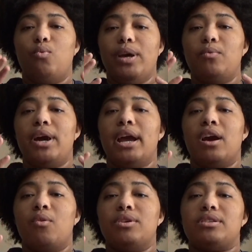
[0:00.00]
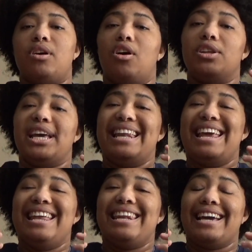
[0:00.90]
we wear what's called
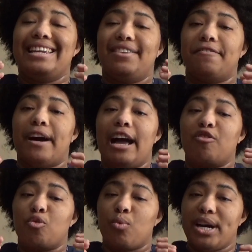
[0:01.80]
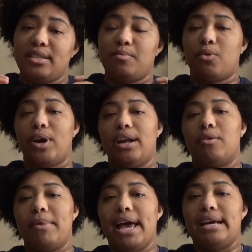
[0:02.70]
an N95
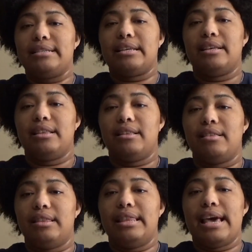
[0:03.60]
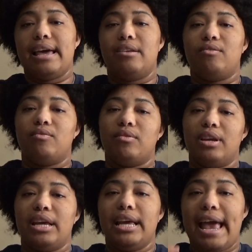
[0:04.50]
respirator mask that
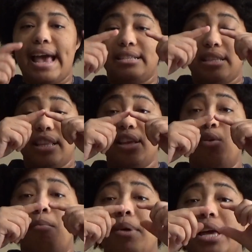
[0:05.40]
has the little,